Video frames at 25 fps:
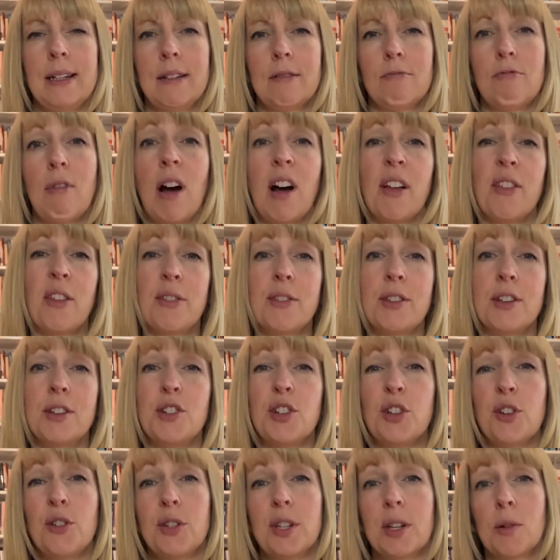Rather than
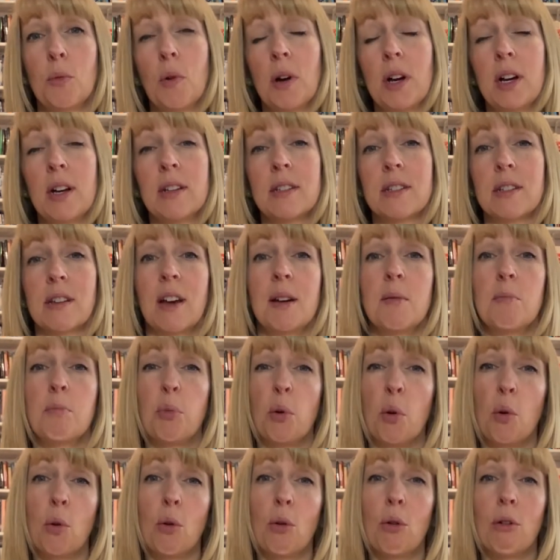choosing words like
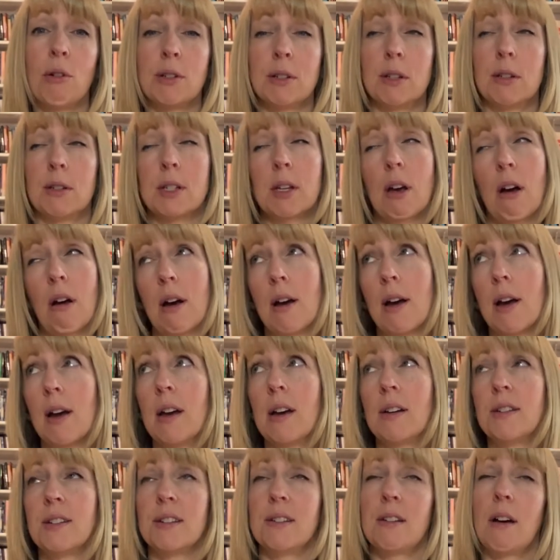bored and
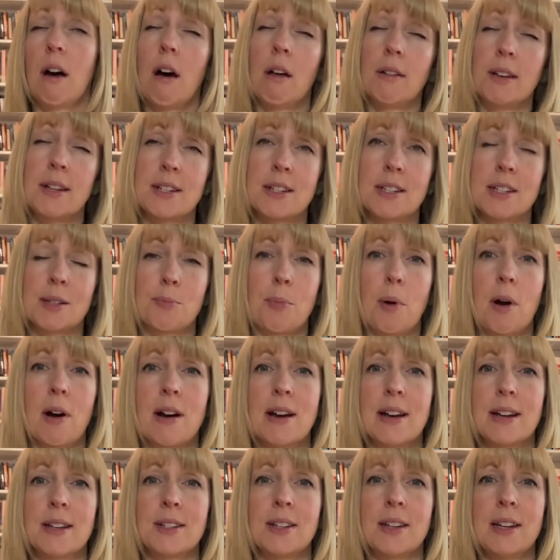tired and
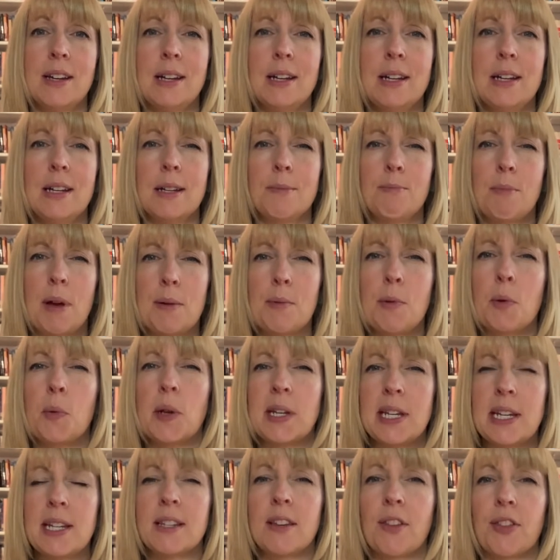uninspired, maybe we
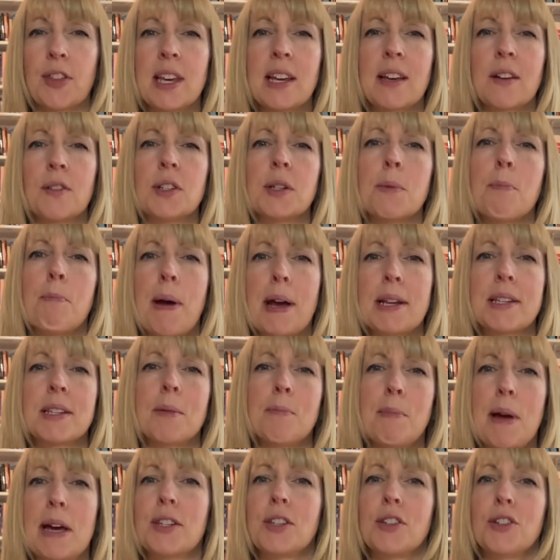need to think of some better
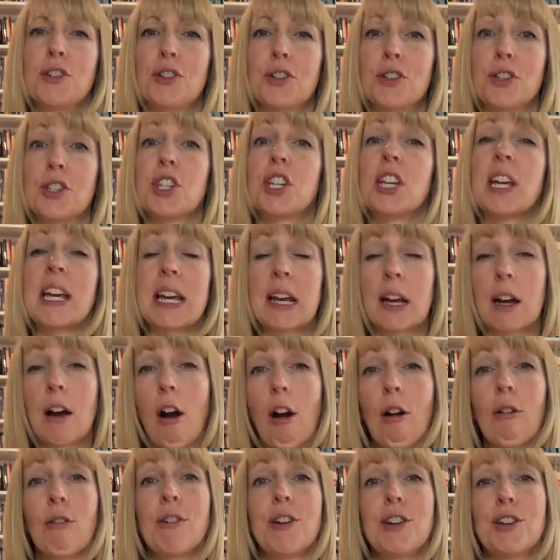messages to
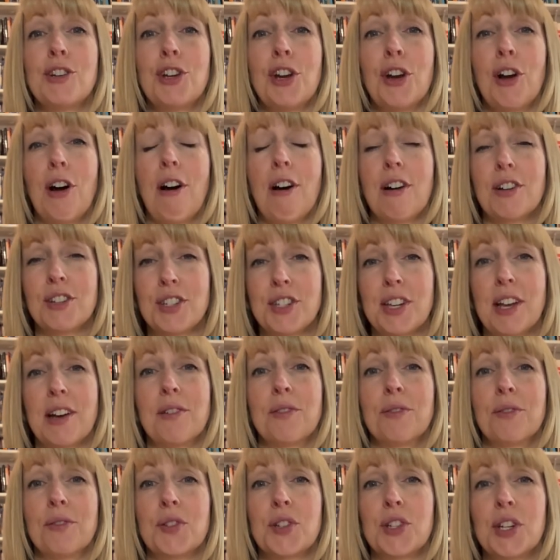encourage
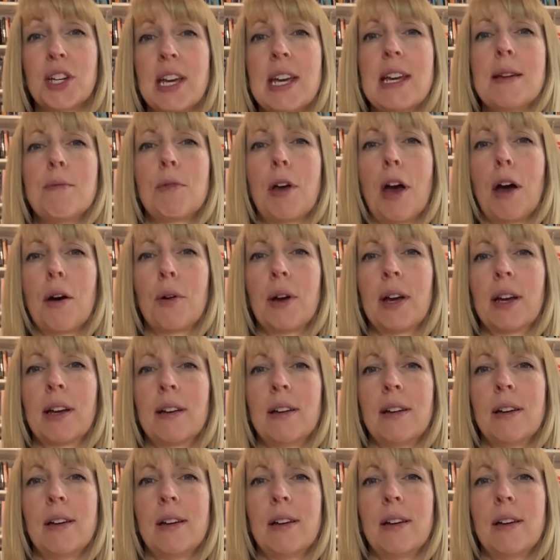ourselves to keep going.